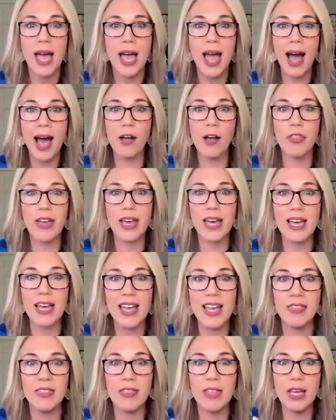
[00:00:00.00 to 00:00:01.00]
out there,
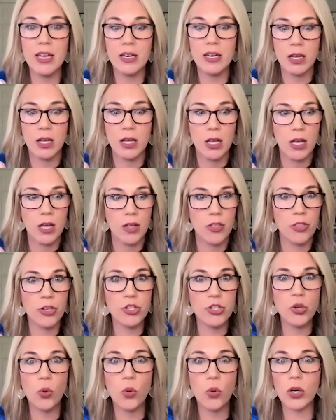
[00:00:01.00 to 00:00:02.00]
and then the
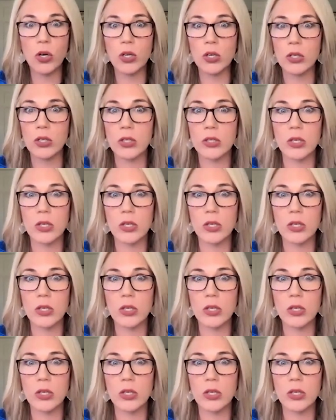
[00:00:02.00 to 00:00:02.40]
door